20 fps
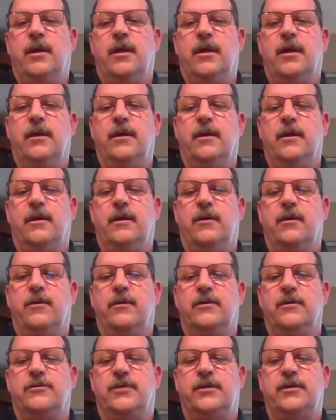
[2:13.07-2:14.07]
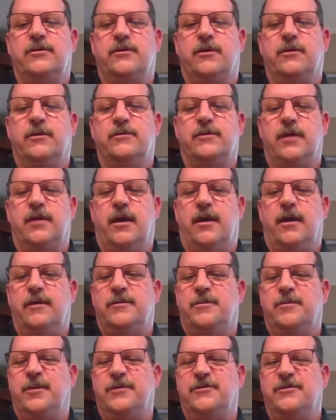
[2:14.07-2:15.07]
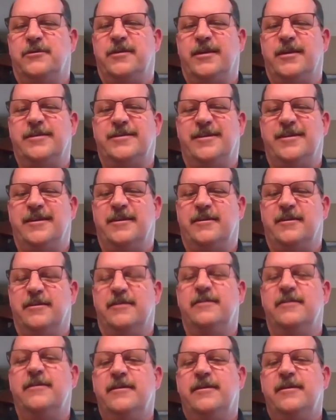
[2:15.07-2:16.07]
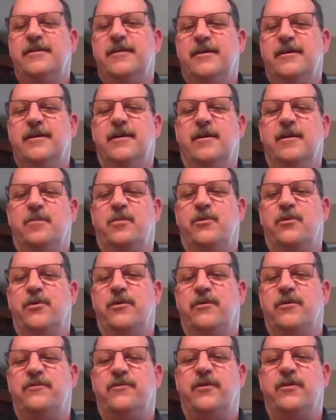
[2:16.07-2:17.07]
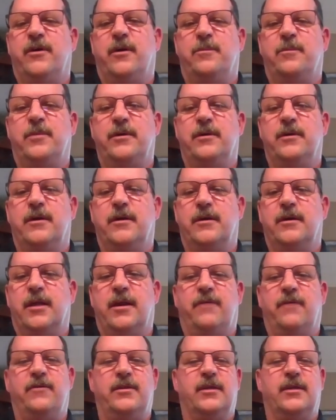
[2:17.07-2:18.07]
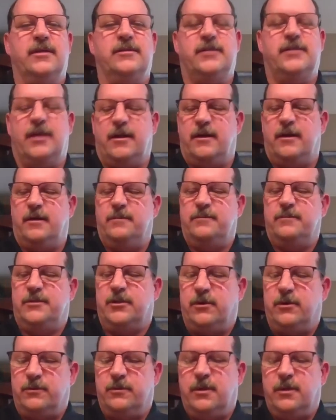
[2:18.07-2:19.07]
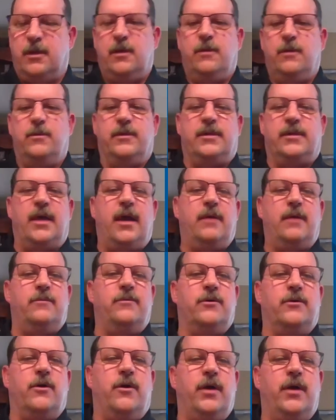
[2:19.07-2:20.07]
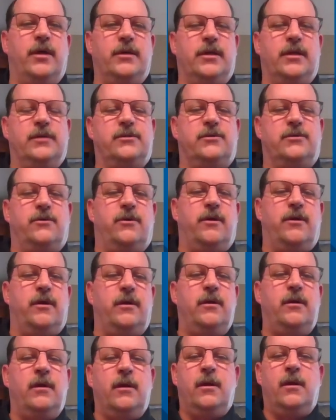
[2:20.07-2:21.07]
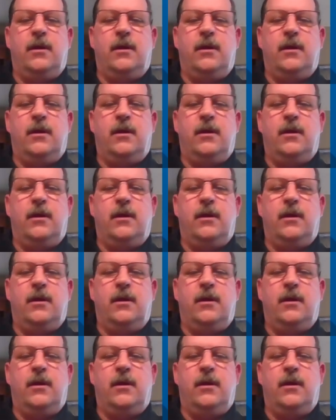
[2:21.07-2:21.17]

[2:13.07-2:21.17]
And on the Tracerco side, special thanks to Nicola Porter for helping get everything set up. So with that, we'll go ahead and get started.